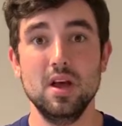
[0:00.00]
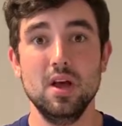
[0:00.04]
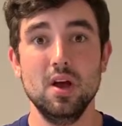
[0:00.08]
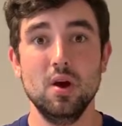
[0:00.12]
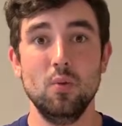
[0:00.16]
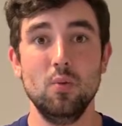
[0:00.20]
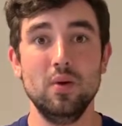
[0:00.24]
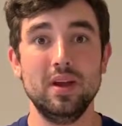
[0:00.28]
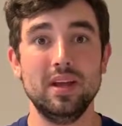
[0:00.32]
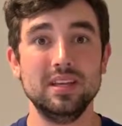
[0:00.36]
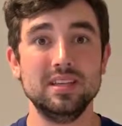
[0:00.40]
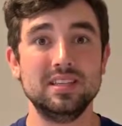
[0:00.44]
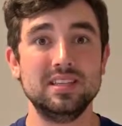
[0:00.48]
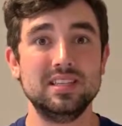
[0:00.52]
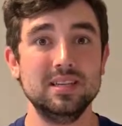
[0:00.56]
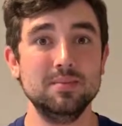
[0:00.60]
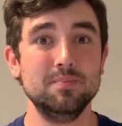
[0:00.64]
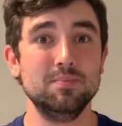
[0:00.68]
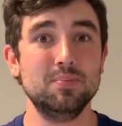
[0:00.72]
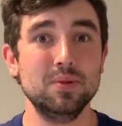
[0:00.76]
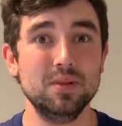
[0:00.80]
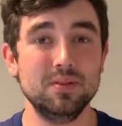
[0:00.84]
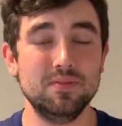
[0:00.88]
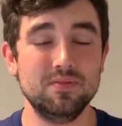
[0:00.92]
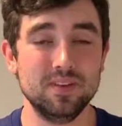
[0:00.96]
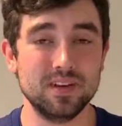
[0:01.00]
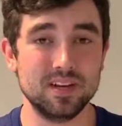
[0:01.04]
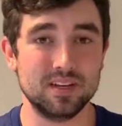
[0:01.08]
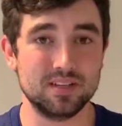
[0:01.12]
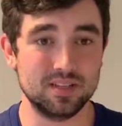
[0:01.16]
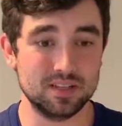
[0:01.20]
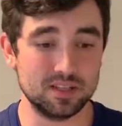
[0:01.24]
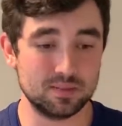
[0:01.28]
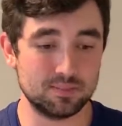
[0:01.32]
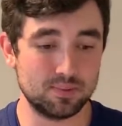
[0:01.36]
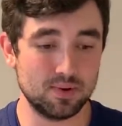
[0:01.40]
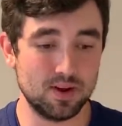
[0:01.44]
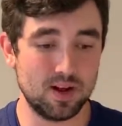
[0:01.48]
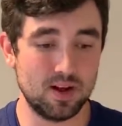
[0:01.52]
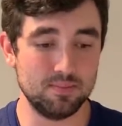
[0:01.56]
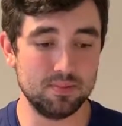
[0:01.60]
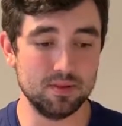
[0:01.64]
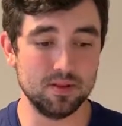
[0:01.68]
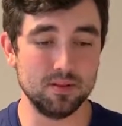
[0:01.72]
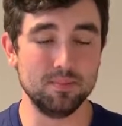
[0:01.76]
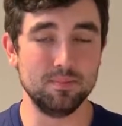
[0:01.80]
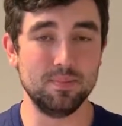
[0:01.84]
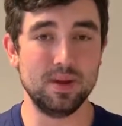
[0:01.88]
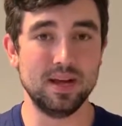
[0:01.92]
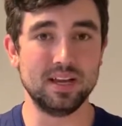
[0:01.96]
We can simply fix this
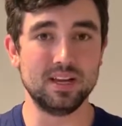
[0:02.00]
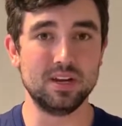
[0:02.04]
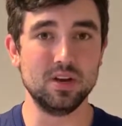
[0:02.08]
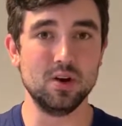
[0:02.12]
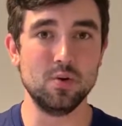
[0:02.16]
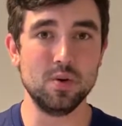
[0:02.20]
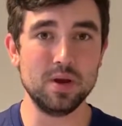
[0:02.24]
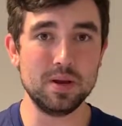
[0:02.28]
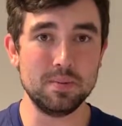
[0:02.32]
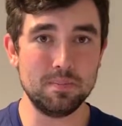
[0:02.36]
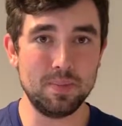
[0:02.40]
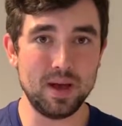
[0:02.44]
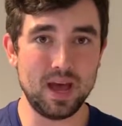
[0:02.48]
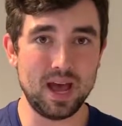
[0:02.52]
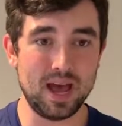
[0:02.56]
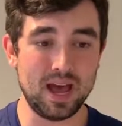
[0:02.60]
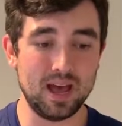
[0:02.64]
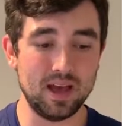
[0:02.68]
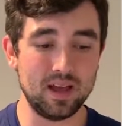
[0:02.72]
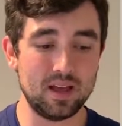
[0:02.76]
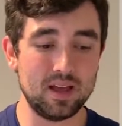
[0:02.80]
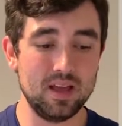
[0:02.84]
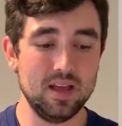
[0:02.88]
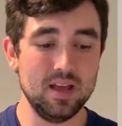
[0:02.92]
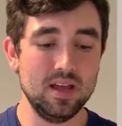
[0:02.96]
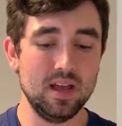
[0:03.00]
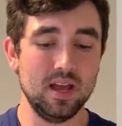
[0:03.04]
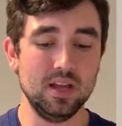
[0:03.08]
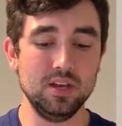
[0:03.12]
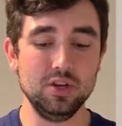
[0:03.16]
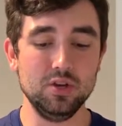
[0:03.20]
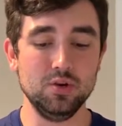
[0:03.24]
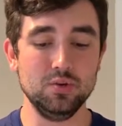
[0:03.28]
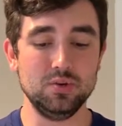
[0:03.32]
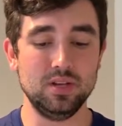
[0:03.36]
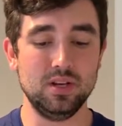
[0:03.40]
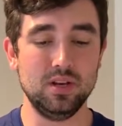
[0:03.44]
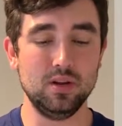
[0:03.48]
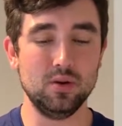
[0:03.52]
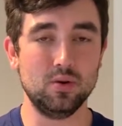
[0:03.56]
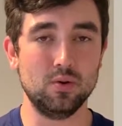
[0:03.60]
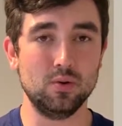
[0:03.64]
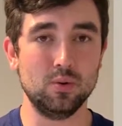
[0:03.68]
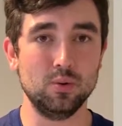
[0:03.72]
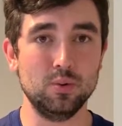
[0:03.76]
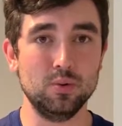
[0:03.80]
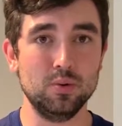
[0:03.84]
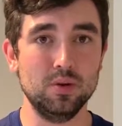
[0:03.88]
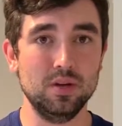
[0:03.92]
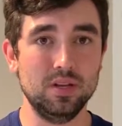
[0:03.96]
problem by going back and using a
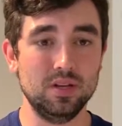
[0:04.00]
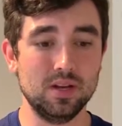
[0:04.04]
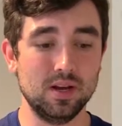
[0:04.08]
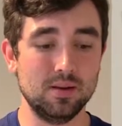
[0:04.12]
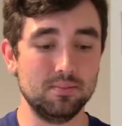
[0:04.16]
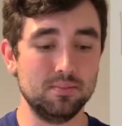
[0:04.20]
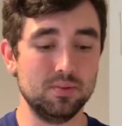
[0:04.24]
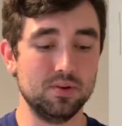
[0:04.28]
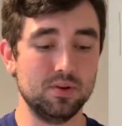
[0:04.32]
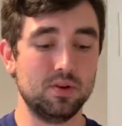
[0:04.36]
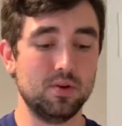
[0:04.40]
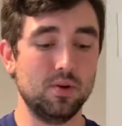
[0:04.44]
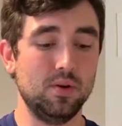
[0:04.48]
whole number